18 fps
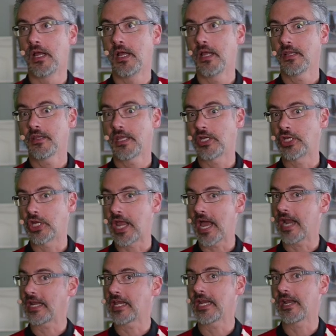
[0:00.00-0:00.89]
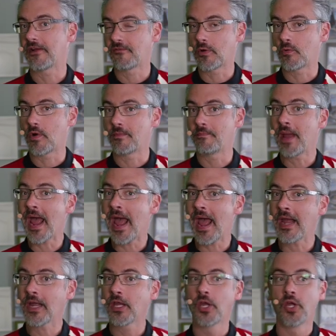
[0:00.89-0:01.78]
then you got to get everyone
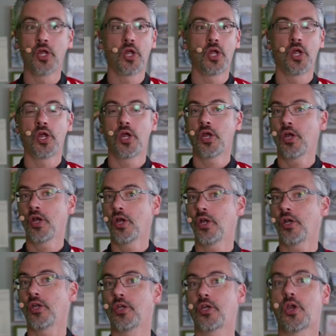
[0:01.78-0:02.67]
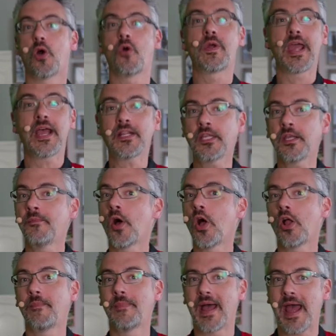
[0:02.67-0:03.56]
back, go get them
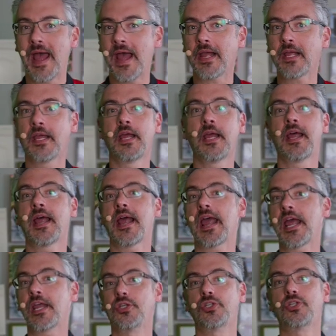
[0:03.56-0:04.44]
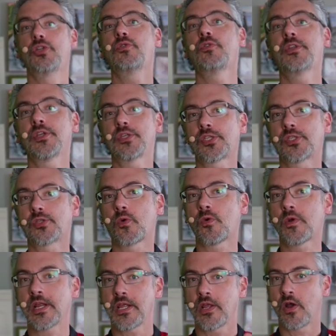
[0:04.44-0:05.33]
all back, and do the
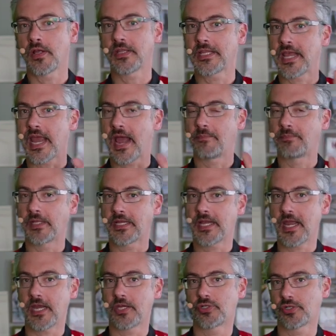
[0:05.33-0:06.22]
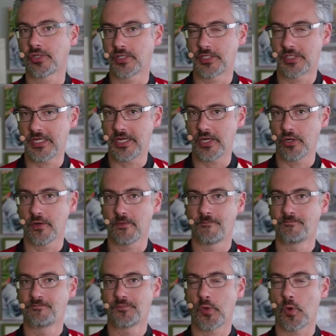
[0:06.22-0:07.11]
sorting on the application tier.
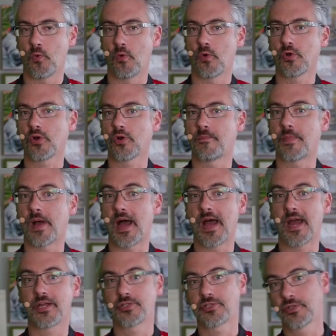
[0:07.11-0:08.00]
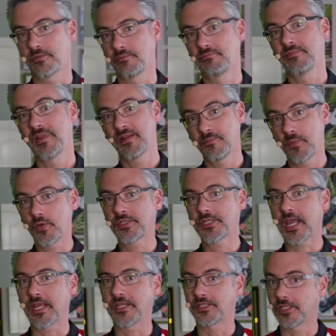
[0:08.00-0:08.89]
Order by should, in most
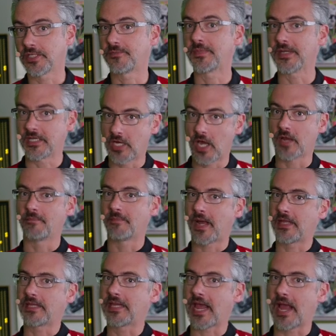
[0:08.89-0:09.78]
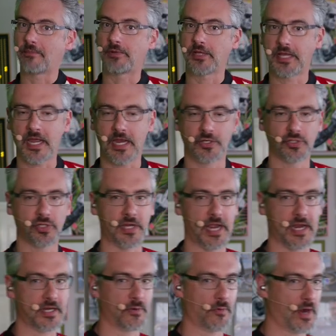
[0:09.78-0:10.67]
cases, be done by the application
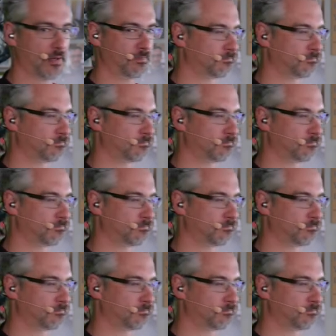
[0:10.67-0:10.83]
anyway.